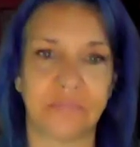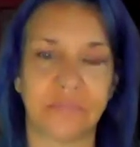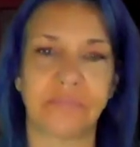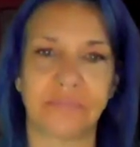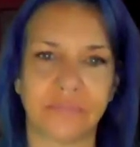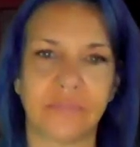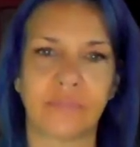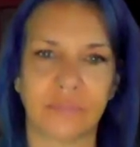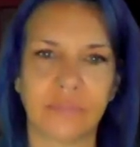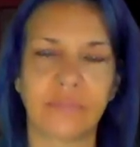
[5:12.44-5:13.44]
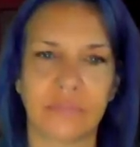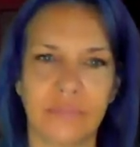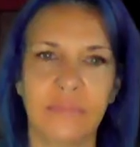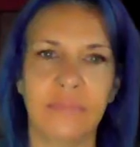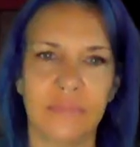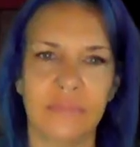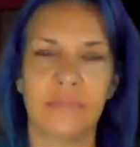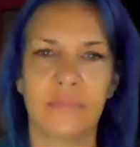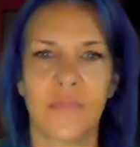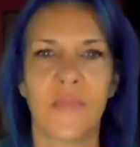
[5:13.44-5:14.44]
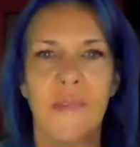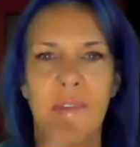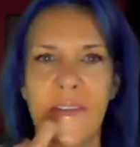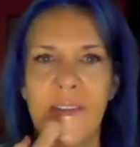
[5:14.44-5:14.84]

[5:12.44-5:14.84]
Yeah. What's great is our leadership team is